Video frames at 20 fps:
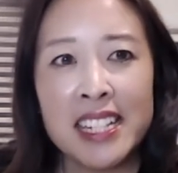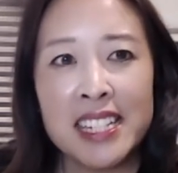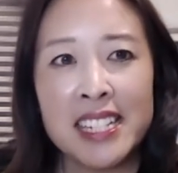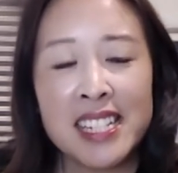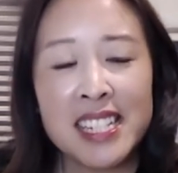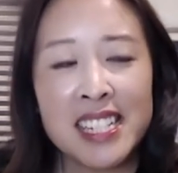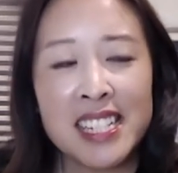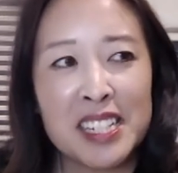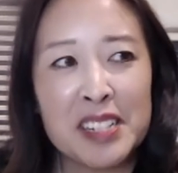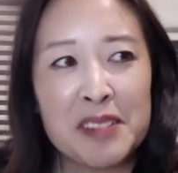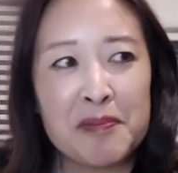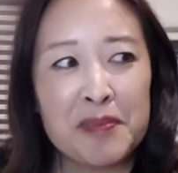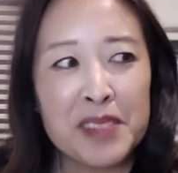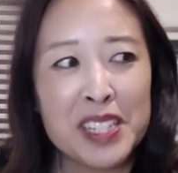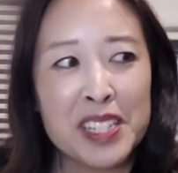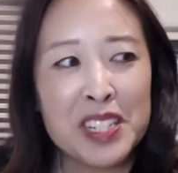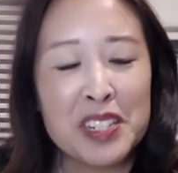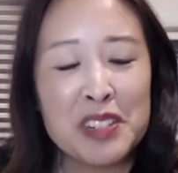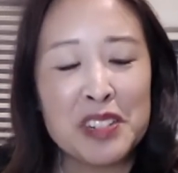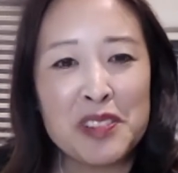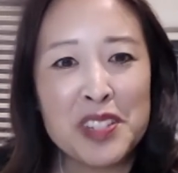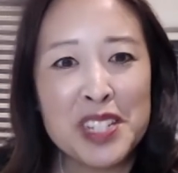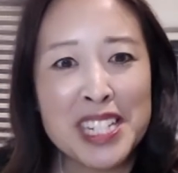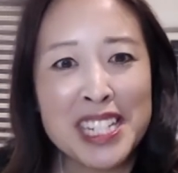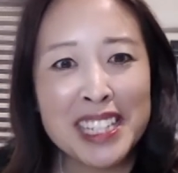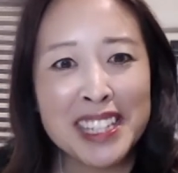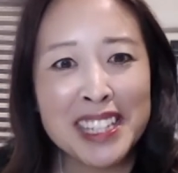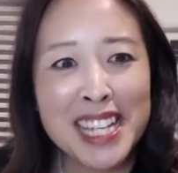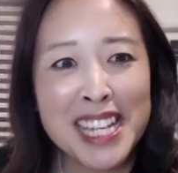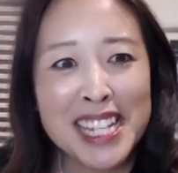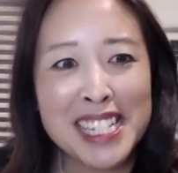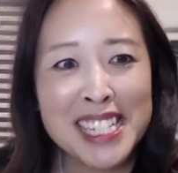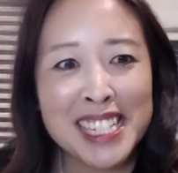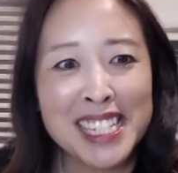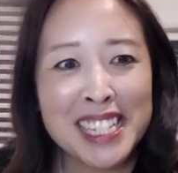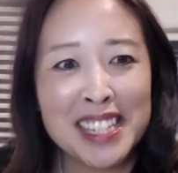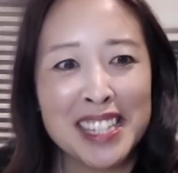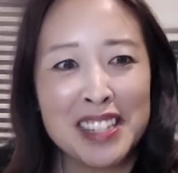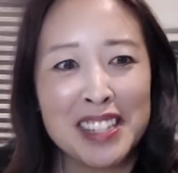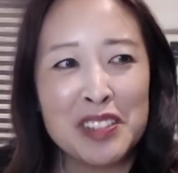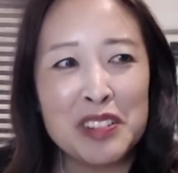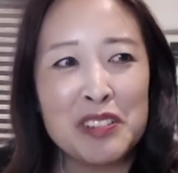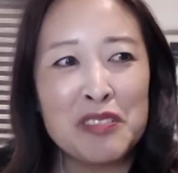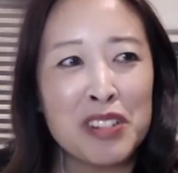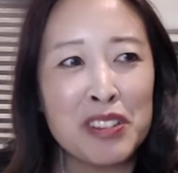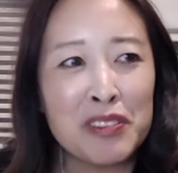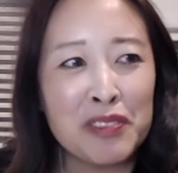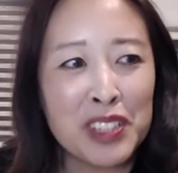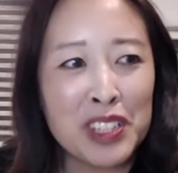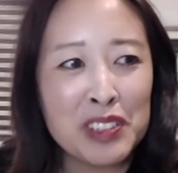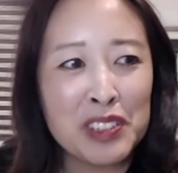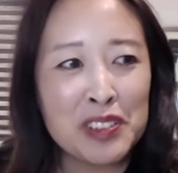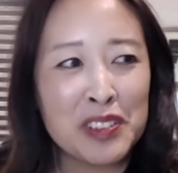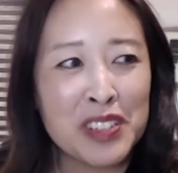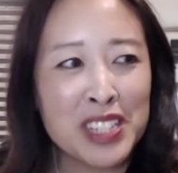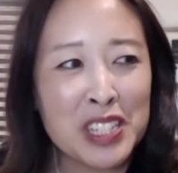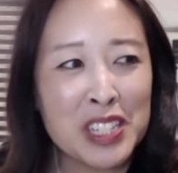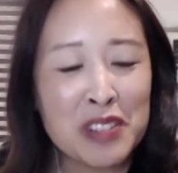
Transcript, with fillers: And um, it's interesting that in the overview,